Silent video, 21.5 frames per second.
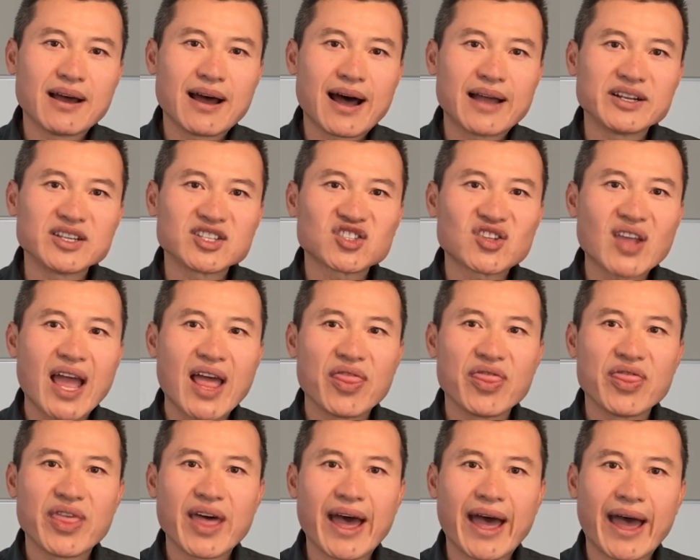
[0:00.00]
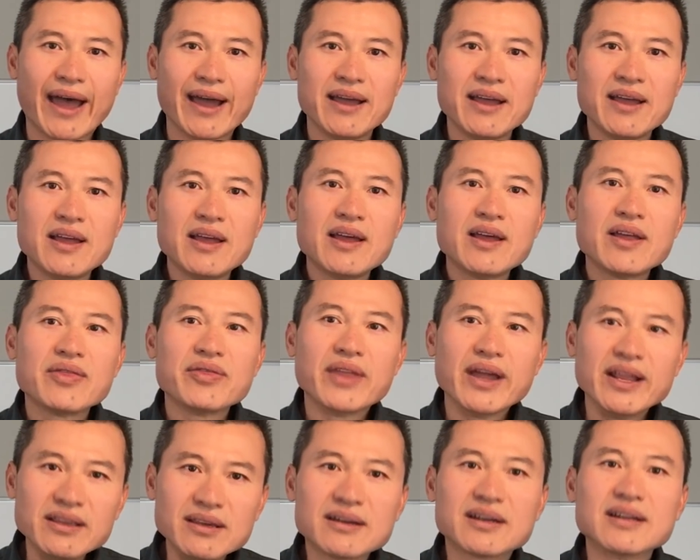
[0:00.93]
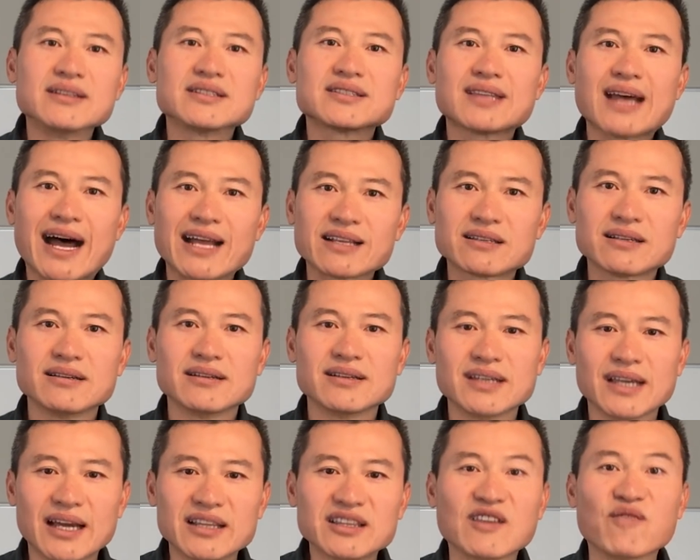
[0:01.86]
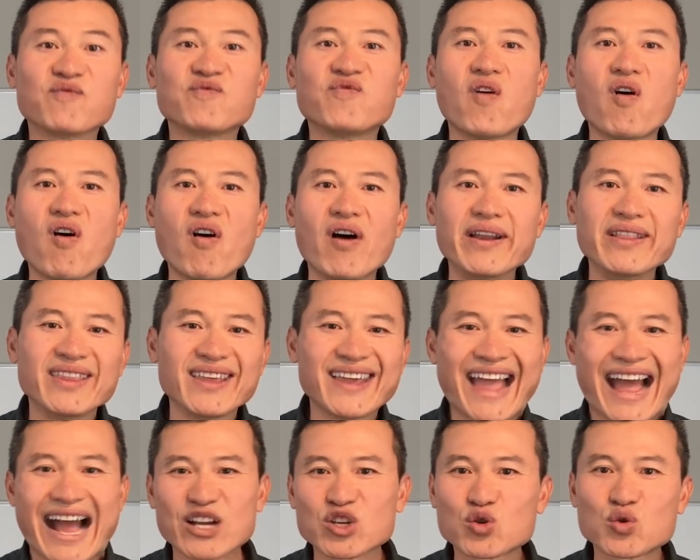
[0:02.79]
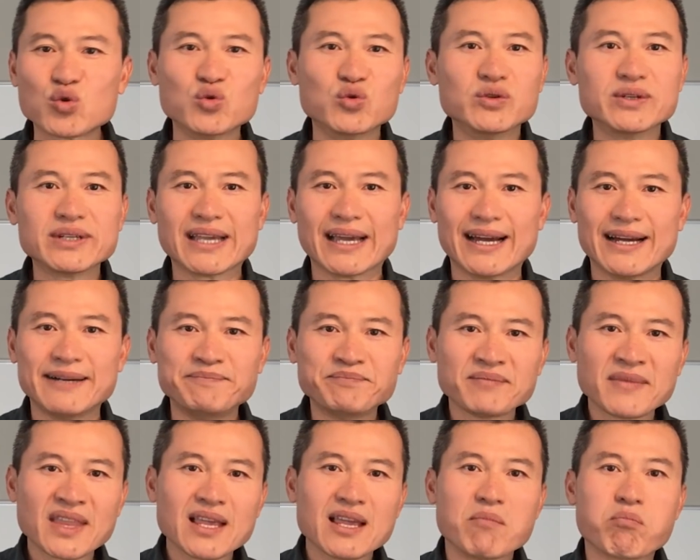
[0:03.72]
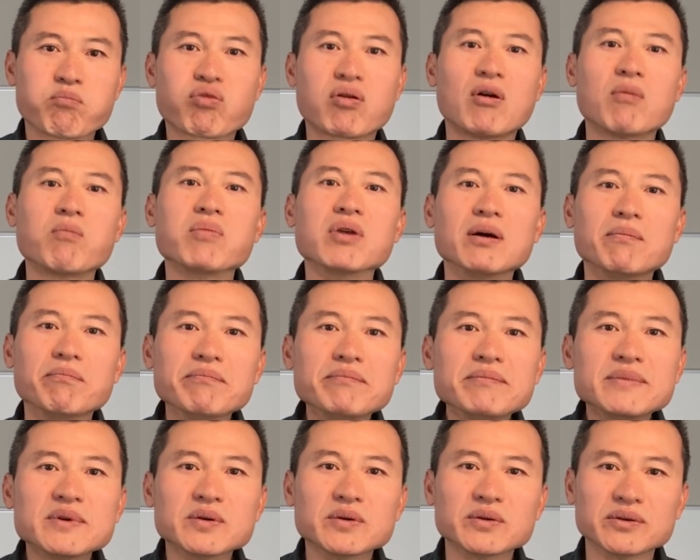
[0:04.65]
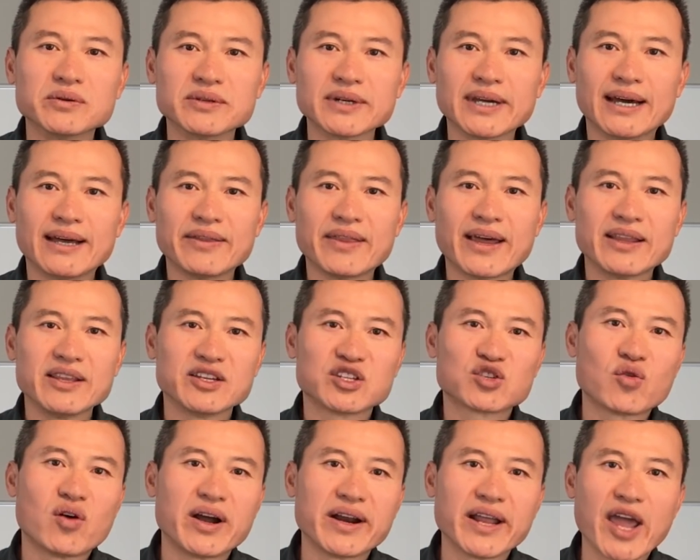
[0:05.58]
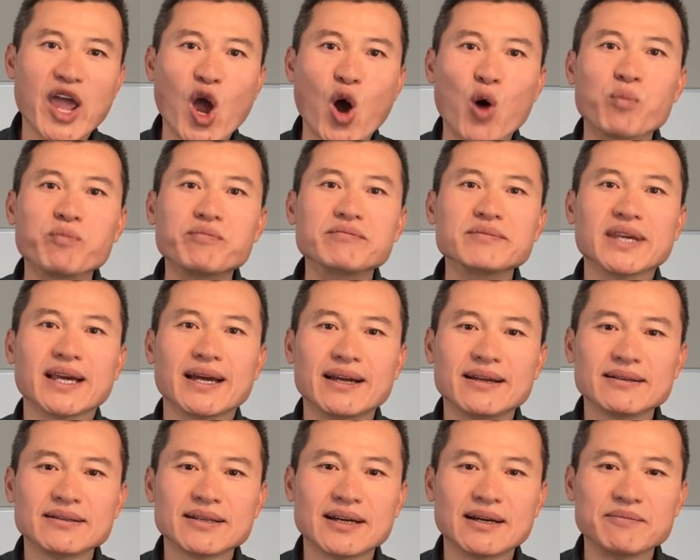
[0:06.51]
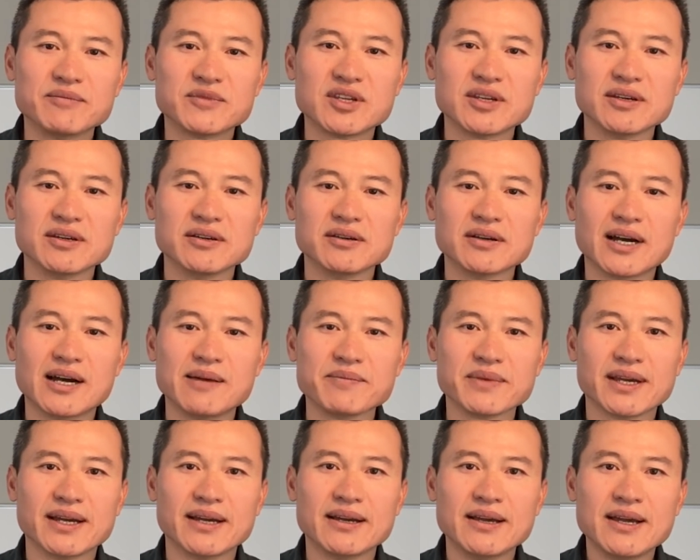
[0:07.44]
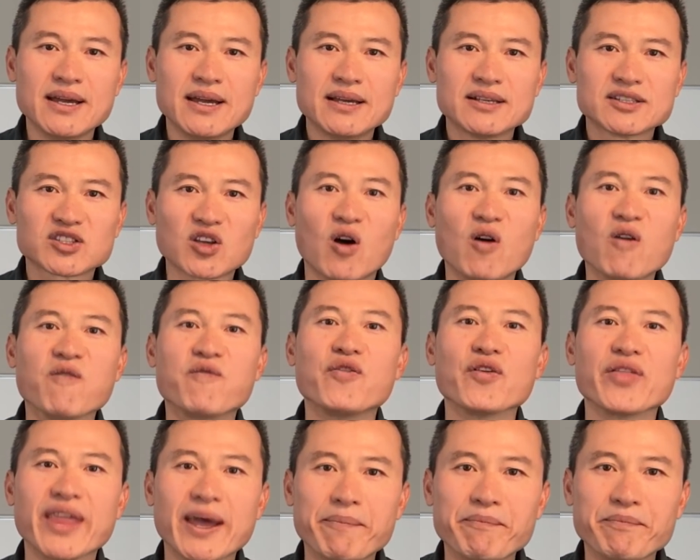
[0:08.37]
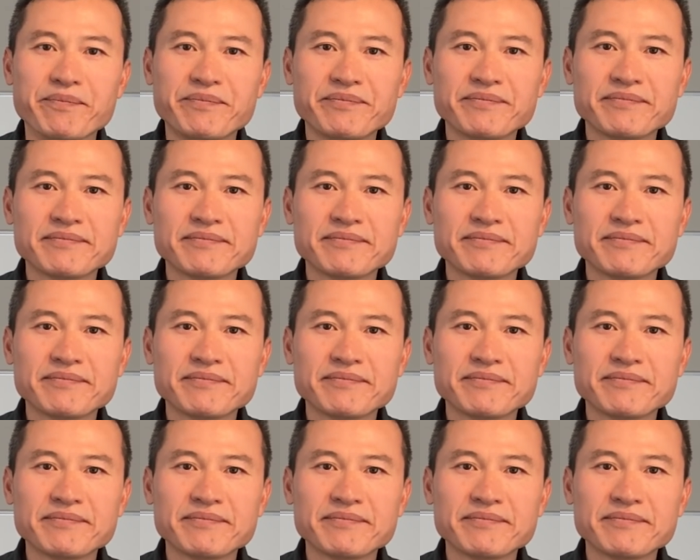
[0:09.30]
understand that, then you can start to define the actual the problem or that you're trying to help and to solve for them.